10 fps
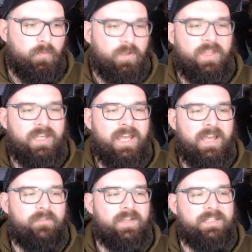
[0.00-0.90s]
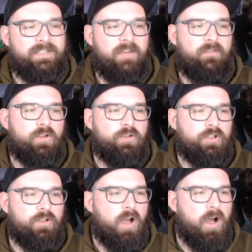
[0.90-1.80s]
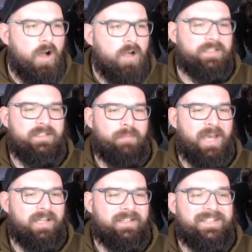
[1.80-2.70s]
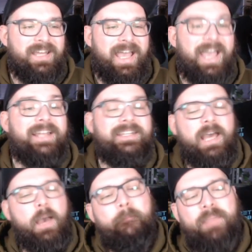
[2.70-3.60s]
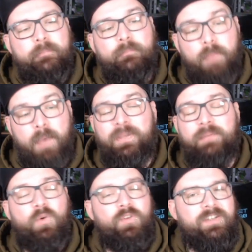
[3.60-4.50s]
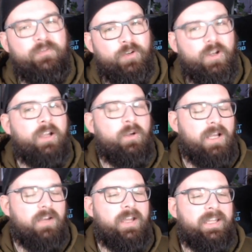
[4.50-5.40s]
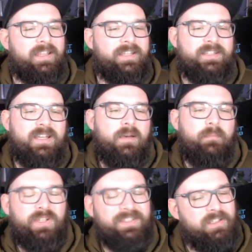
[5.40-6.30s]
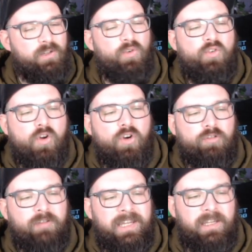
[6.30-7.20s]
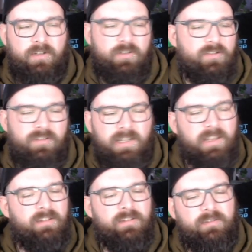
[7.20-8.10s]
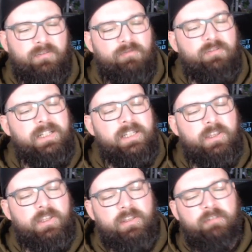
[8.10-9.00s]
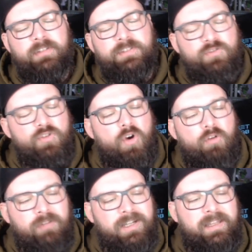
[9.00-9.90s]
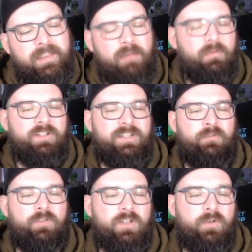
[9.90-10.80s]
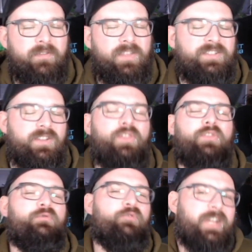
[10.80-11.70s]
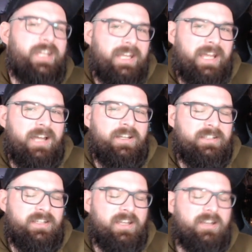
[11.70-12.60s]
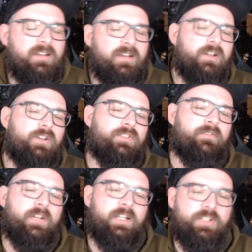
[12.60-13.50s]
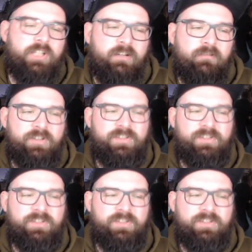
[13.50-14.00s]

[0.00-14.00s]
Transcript: then have its evolution, Arctibax. And a bit more different. I quite like this, but still not great. Really, there is not really that much difference. I'll give this a 3 out of 10 because I'm feeling generous,